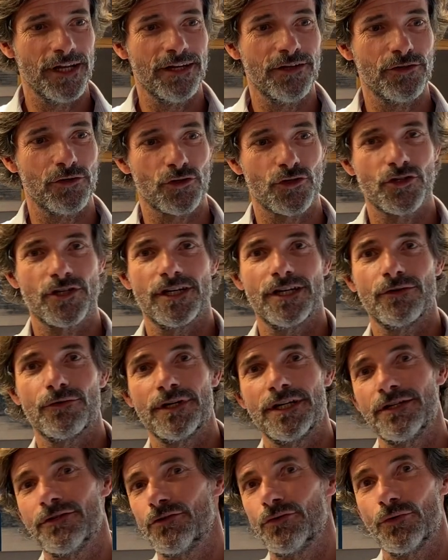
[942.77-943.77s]
your
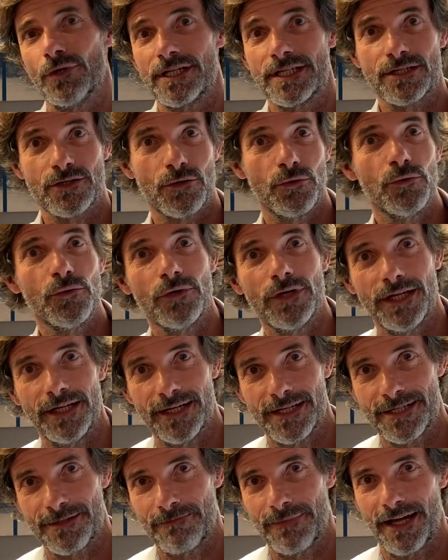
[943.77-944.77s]
children to a school in
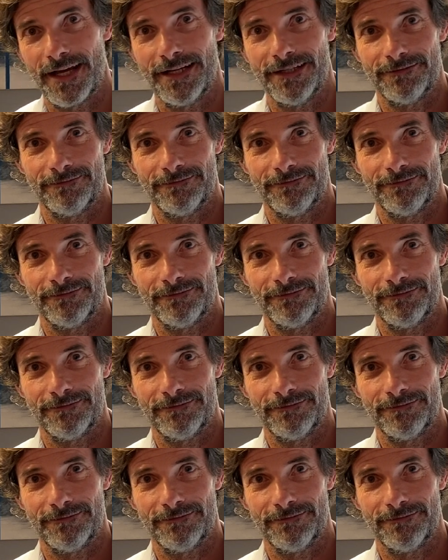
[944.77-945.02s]
Spain.